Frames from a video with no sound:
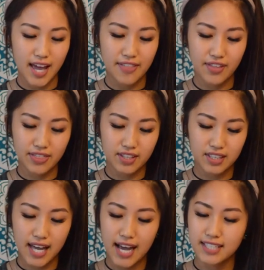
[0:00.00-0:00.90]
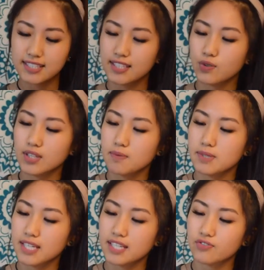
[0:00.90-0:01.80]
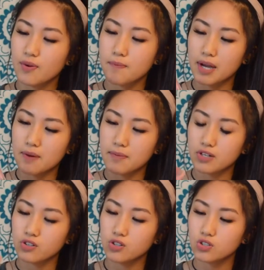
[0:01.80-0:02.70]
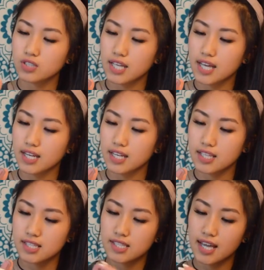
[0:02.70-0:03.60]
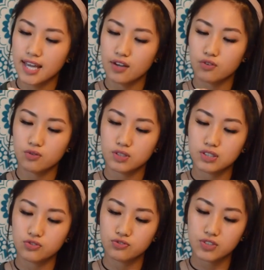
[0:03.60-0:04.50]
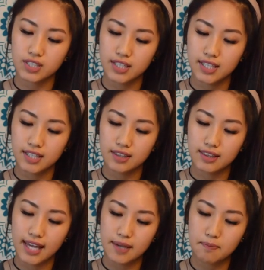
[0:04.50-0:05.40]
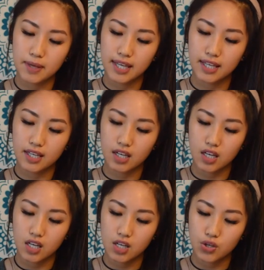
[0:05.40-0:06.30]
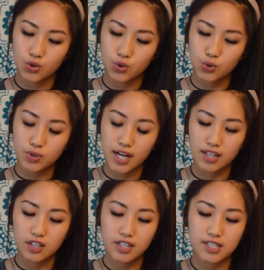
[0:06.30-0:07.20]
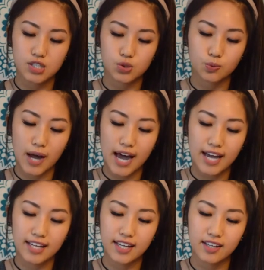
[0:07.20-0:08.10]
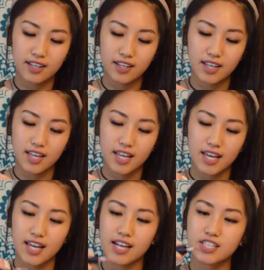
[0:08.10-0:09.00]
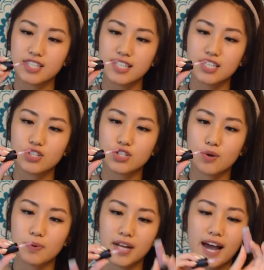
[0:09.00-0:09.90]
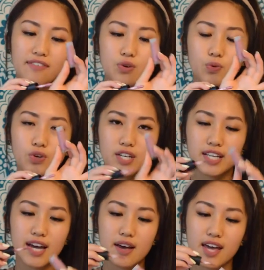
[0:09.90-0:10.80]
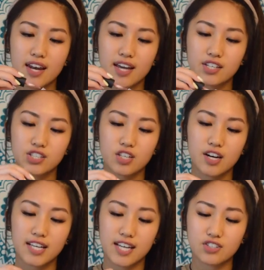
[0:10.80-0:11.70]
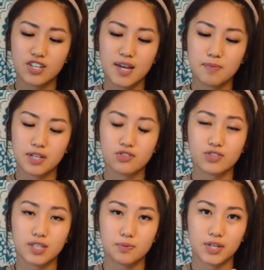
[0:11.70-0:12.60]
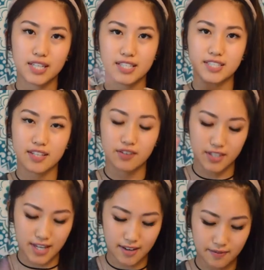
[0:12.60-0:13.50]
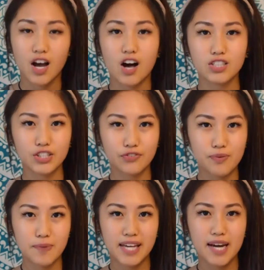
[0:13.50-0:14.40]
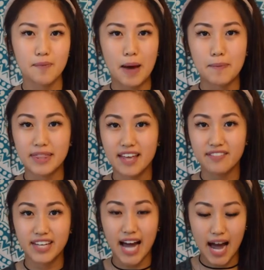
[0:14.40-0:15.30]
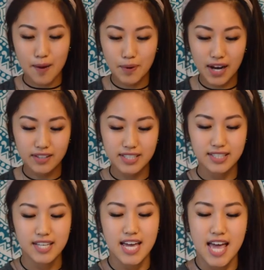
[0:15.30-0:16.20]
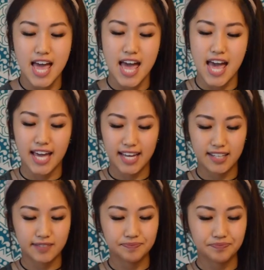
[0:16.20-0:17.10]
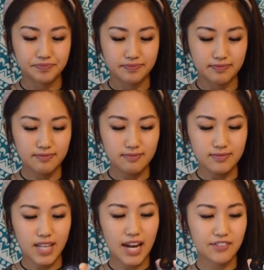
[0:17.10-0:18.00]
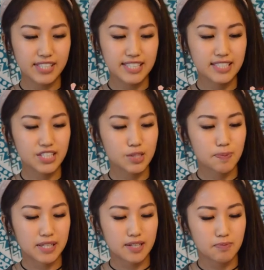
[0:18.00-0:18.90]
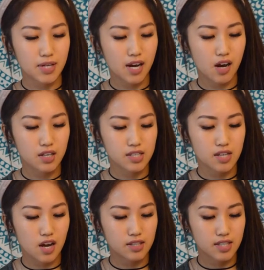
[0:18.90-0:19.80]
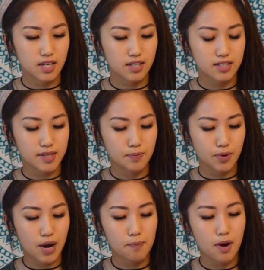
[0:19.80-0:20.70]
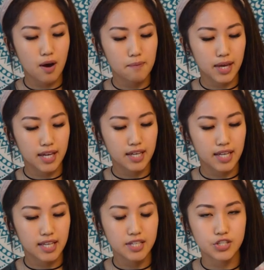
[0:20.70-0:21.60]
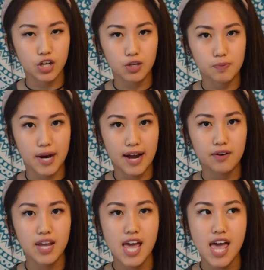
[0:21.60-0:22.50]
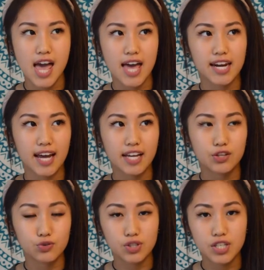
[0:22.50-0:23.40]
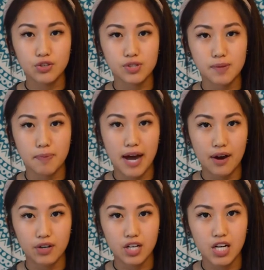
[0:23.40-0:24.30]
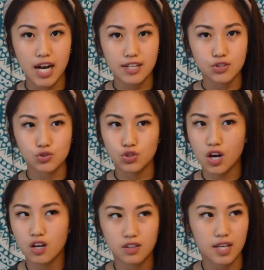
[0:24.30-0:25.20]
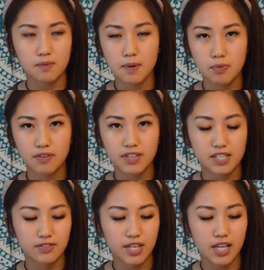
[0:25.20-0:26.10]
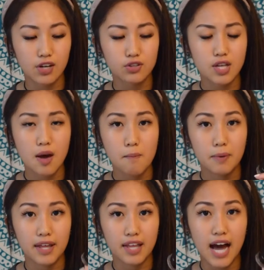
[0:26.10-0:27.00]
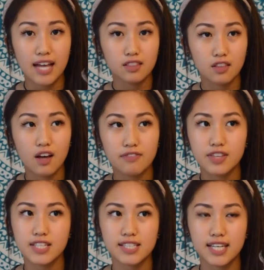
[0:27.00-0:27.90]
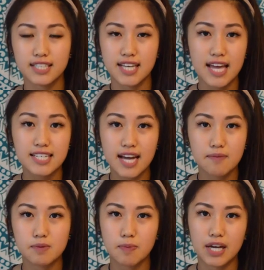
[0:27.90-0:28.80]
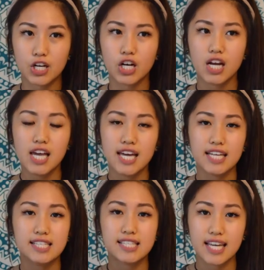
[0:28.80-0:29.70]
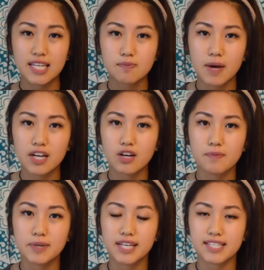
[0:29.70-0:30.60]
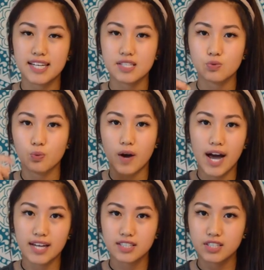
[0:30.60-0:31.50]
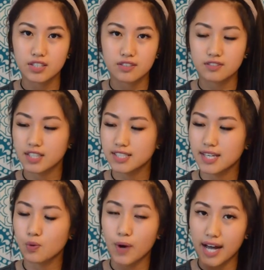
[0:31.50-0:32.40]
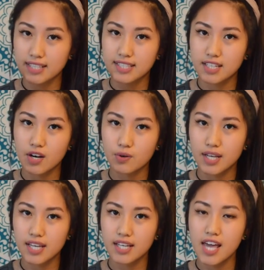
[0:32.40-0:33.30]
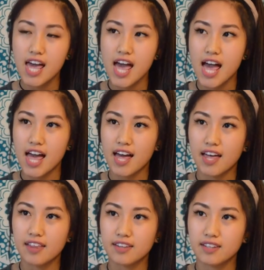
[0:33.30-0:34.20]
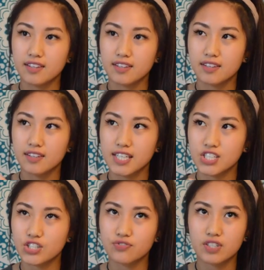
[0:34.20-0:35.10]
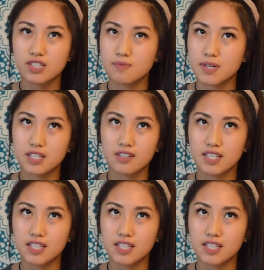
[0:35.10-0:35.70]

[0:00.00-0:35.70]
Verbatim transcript: And then the last liquid lipstick is from Bare Minerals, and it's a really light pink nude color in Swag. And I just think it's so pretty. I haven't worn it yet, and I just got it yesterday, but it's really pretty, so yeah. Also for makeup, I've been loving eyebrows, and I recently just picked up the Anastasia Dip Brow Pomade in dark brown. And I usually use the powder, as you saw in like my previous videos, but I love this like 10 times better. It stays better because it has wax, it's like waxy coating, and it just fills them in